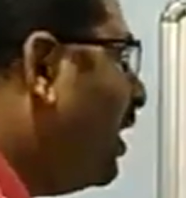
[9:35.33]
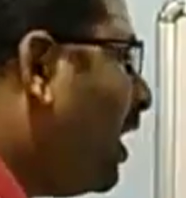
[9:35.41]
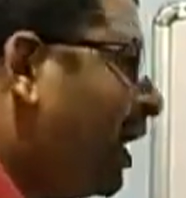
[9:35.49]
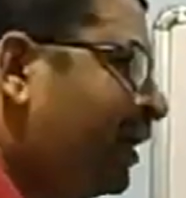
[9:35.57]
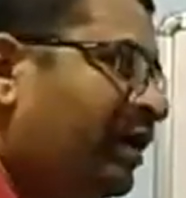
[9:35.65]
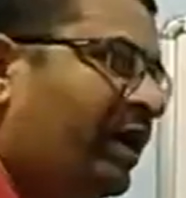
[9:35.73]

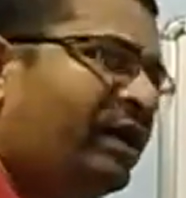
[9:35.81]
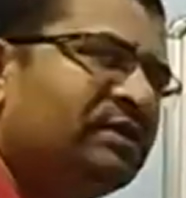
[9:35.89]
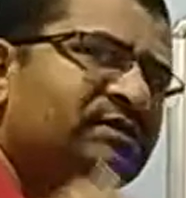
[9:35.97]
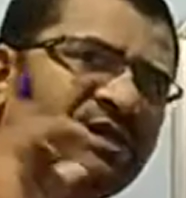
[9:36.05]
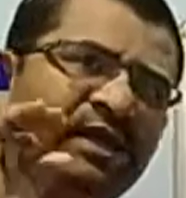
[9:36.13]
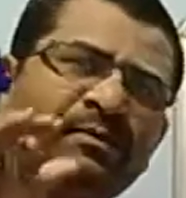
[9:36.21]
And the
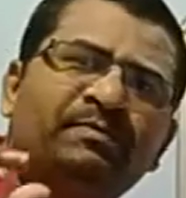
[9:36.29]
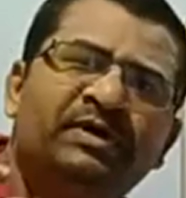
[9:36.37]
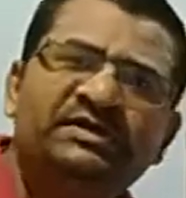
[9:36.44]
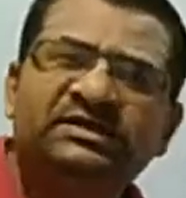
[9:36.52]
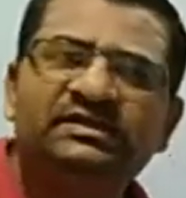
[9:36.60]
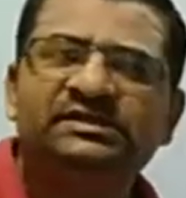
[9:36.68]
same
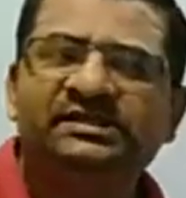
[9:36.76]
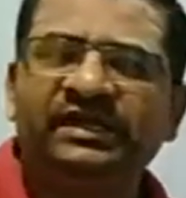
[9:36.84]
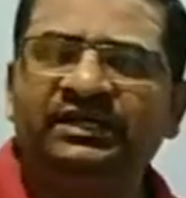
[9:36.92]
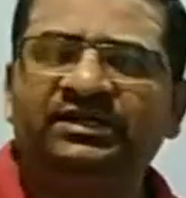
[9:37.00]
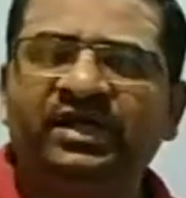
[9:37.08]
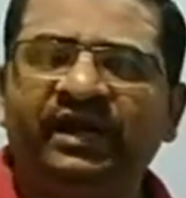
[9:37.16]
person
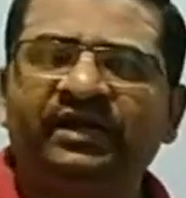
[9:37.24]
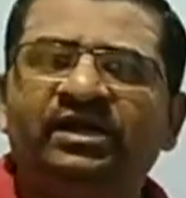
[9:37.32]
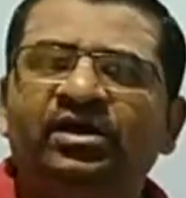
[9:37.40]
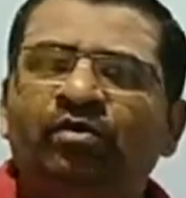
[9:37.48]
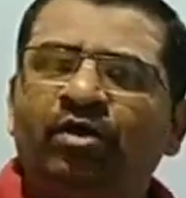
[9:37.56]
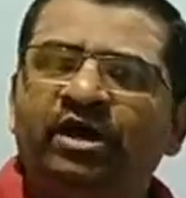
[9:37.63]
said that
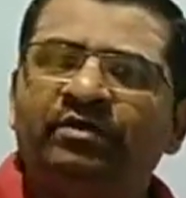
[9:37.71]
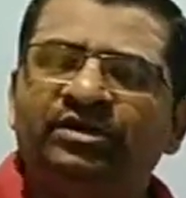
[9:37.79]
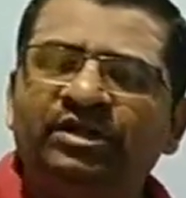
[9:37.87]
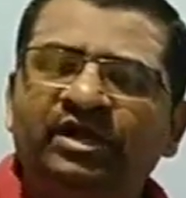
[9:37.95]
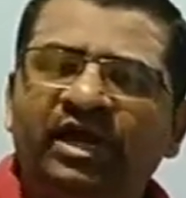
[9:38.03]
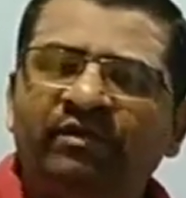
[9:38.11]
whatever
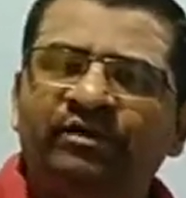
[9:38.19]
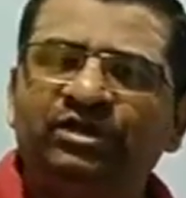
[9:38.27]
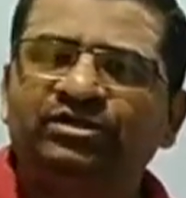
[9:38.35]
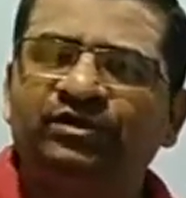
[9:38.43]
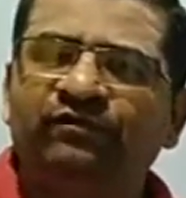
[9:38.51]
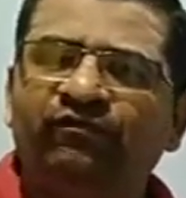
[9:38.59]
the
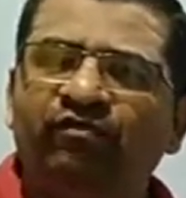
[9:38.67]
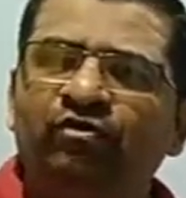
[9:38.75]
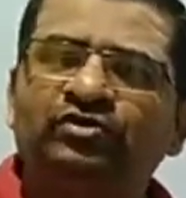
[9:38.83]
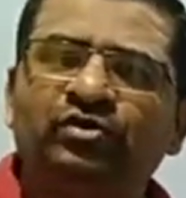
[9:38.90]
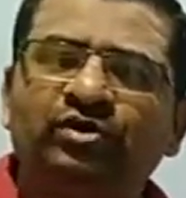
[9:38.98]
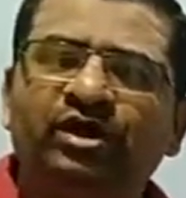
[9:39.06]
gravitational
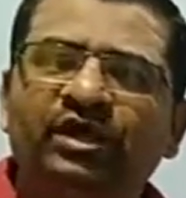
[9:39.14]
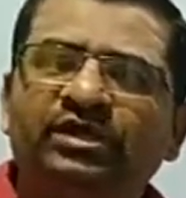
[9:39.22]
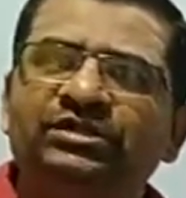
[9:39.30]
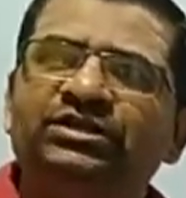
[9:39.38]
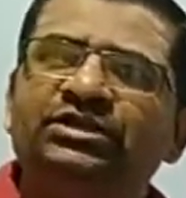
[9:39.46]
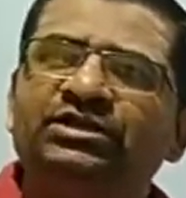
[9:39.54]
force or the
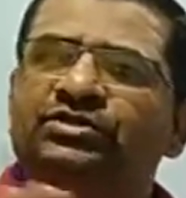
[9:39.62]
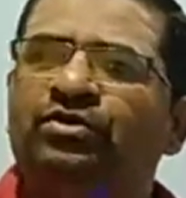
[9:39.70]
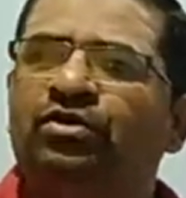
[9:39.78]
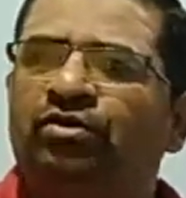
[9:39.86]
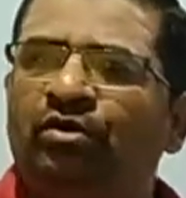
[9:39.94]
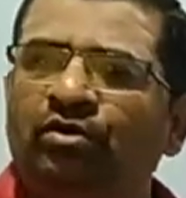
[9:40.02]
energy, it is
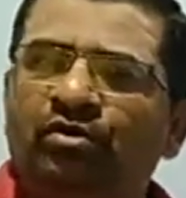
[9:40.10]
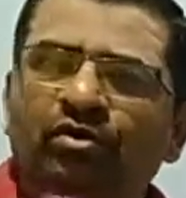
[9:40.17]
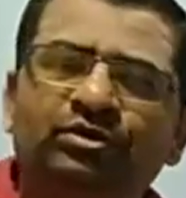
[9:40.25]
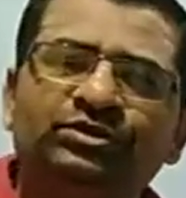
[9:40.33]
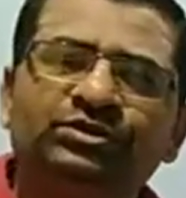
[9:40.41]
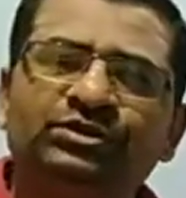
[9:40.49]
not all
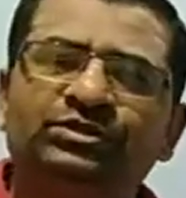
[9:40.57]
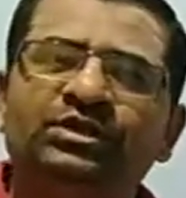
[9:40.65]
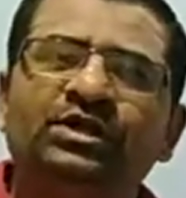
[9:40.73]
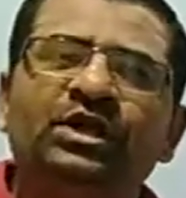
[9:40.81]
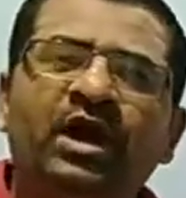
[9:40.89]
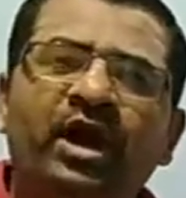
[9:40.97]
constant
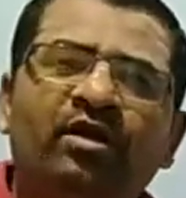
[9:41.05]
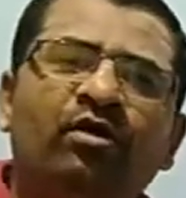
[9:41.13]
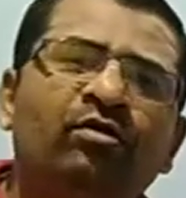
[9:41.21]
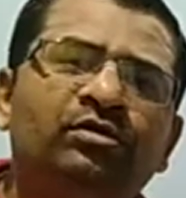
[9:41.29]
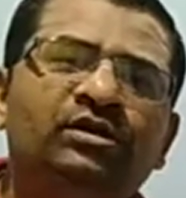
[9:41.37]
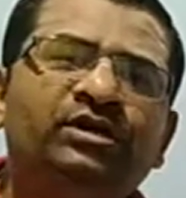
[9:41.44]
at
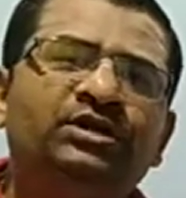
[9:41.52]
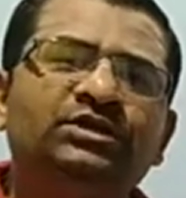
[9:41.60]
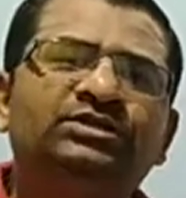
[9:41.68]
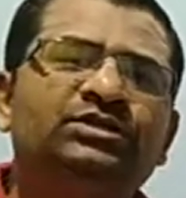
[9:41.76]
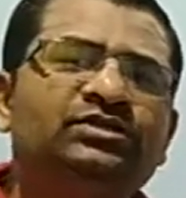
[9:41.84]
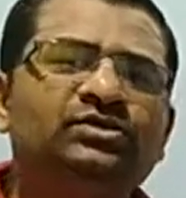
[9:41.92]
all the
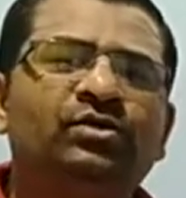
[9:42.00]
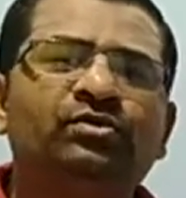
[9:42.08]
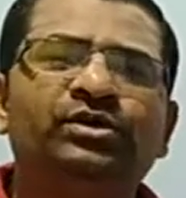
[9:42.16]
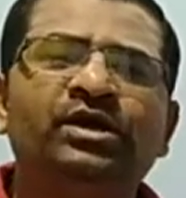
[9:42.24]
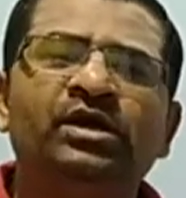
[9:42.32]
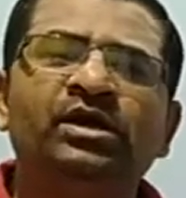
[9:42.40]
regions
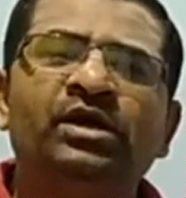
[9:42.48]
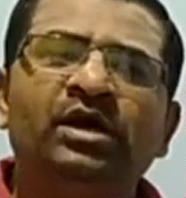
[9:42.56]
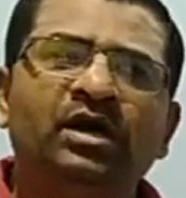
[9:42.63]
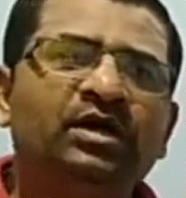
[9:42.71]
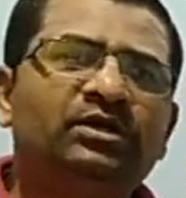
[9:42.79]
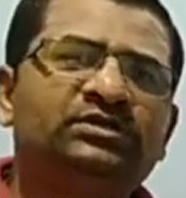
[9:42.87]
on the
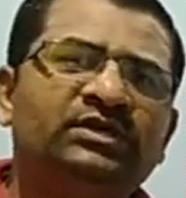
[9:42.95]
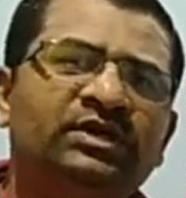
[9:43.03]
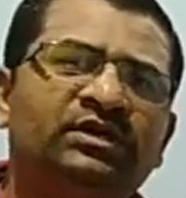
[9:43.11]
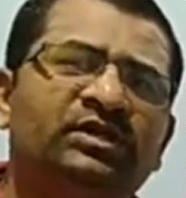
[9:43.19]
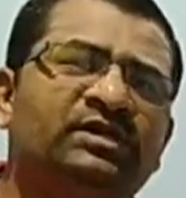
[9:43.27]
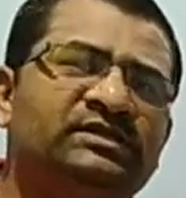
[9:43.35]
earth. So
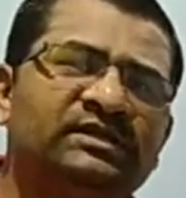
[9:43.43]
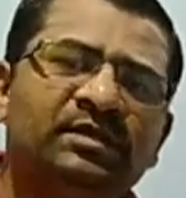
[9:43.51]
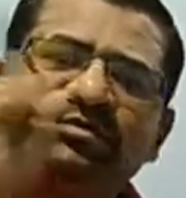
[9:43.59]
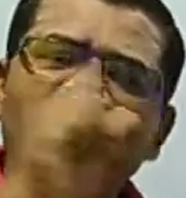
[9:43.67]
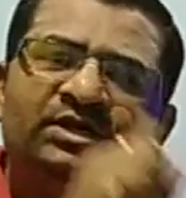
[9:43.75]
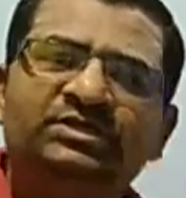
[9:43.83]
in
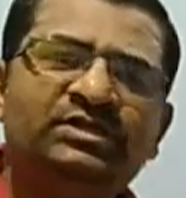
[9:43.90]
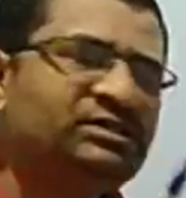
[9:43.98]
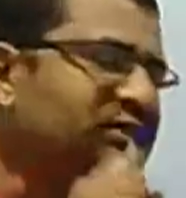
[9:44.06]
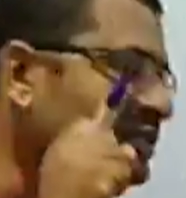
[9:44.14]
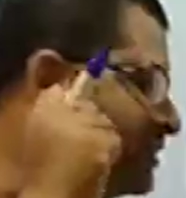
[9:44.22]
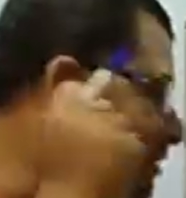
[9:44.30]
some regions
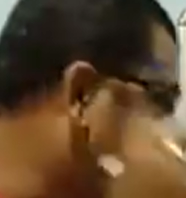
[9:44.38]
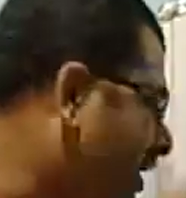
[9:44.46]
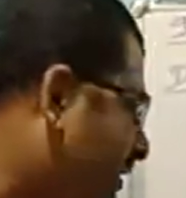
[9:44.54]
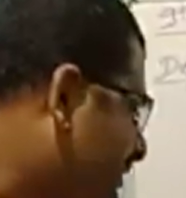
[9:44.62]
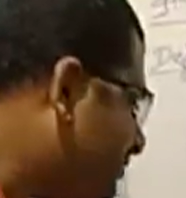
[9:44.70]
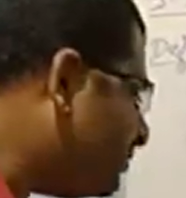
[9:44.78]
it is the
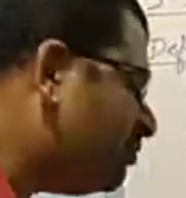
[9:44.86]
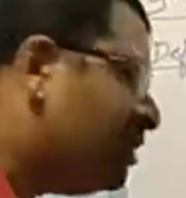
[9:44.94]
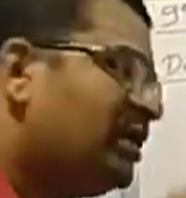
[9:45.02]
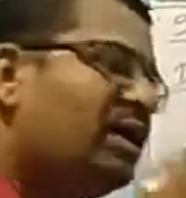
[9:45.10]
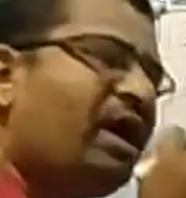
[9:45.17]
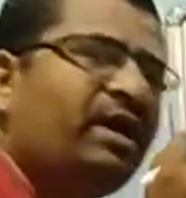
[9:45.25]
maximum,
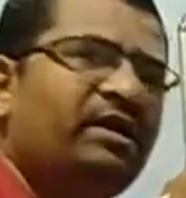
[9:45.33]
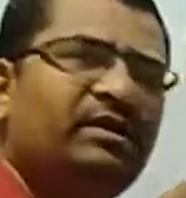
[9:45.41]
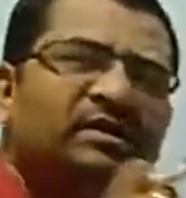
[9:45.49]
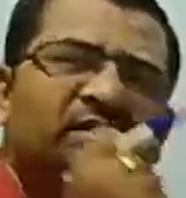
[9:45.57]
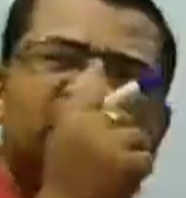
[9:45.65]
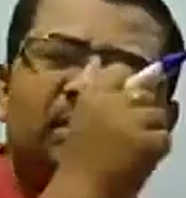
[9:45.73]

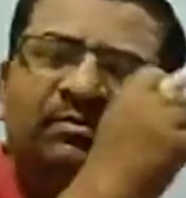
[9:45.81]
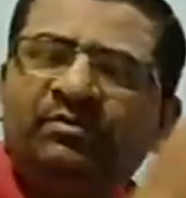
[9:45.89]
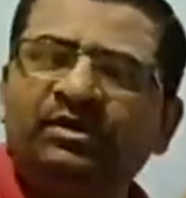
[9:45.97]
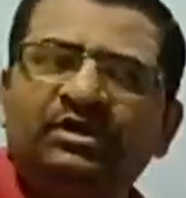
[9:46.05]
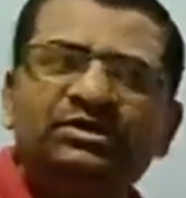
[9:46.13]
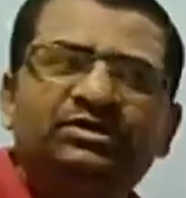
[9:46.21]
and in
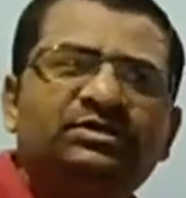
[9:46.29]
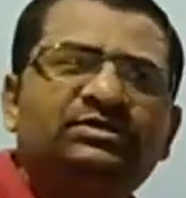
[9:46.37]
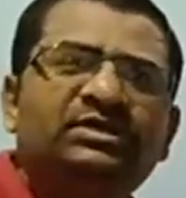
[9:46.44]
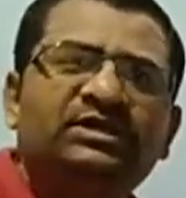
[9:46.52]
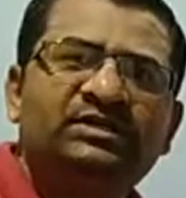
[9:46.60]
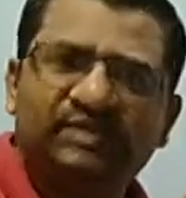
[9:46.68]
some regions
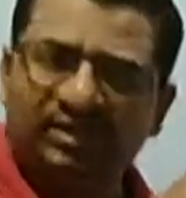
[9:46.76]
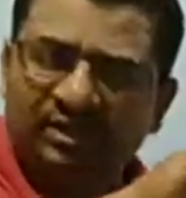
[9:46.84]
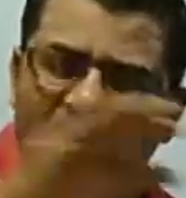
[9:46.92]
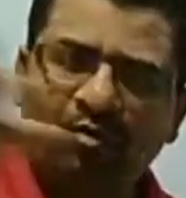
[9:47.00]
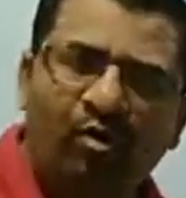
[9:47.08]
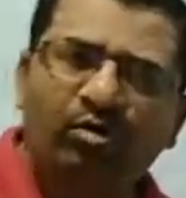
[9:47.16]
it is the
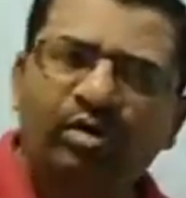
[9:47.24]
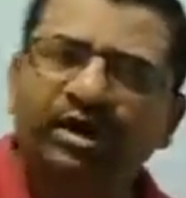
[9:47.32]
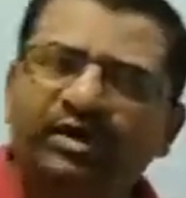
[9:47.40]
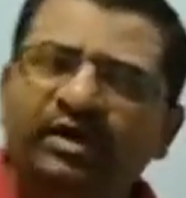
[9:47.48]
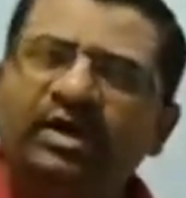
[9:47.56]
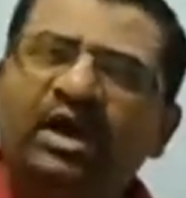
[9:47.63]

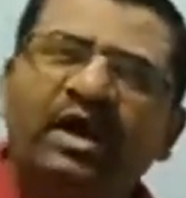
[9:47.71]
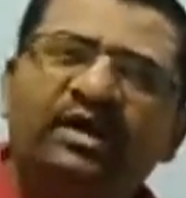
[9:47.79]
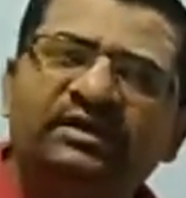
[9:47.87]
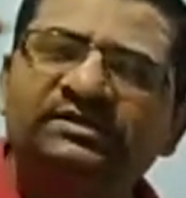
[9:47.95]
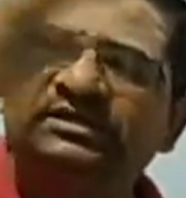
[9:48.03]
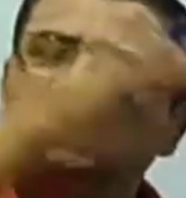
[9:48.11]
moderate, and
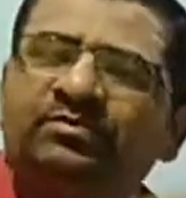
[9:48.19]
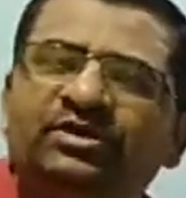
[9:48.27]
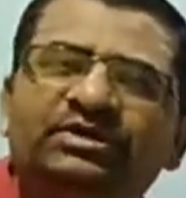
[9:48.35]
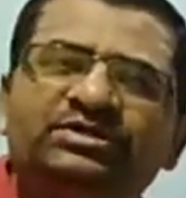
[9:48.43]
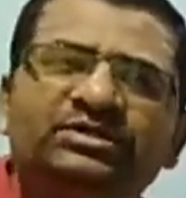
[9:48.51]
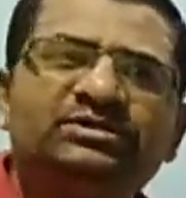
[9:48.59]
in some
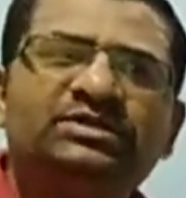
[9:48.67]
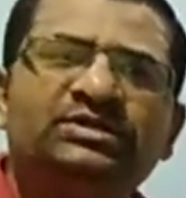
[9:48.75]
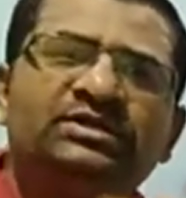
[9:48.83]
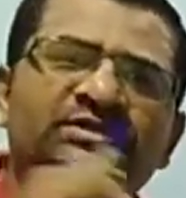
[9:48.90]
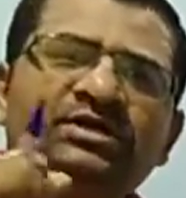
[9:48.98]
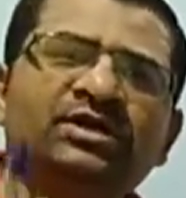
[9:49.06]
regions it
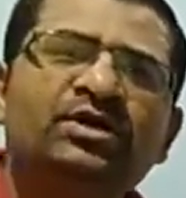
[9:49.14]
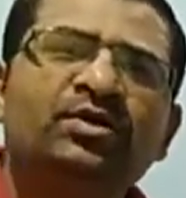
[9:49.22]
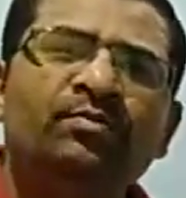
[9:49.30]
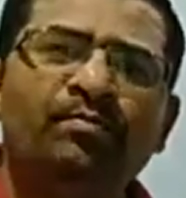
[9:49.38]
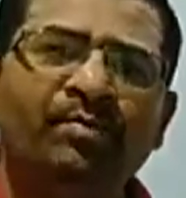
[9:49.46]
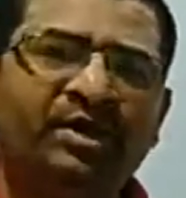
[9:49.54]
is
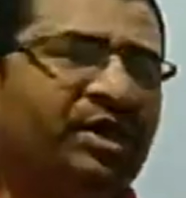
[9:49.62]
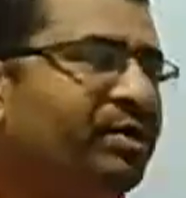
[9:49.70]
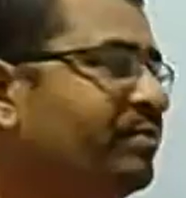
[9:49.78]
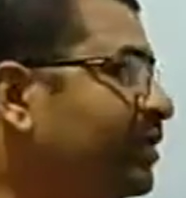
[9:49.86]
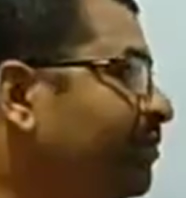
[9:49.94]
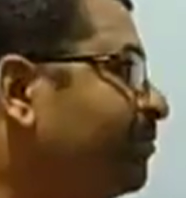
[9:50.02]

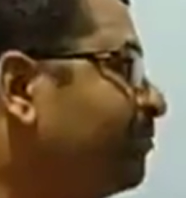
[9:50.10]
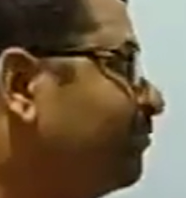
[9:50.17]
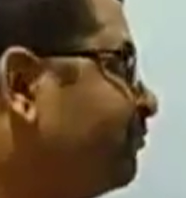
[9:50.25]
minimum.